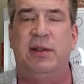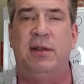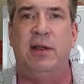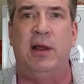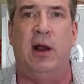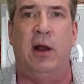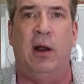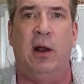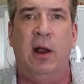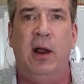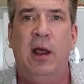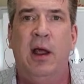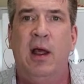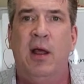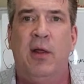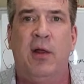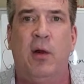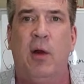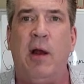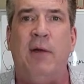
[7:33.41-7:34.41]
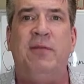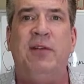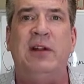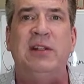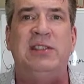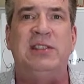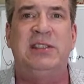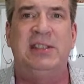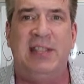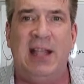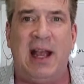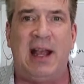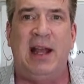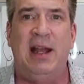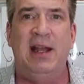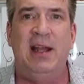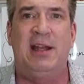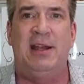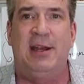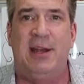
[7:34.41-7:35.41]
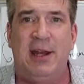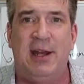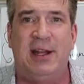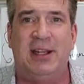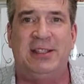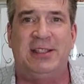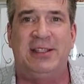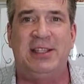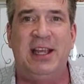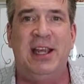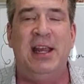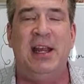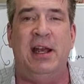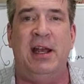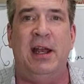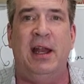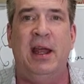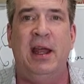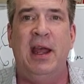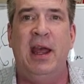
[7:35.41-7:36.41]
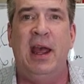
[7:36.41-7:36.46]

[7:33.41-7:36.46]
They're they're often second to the scene,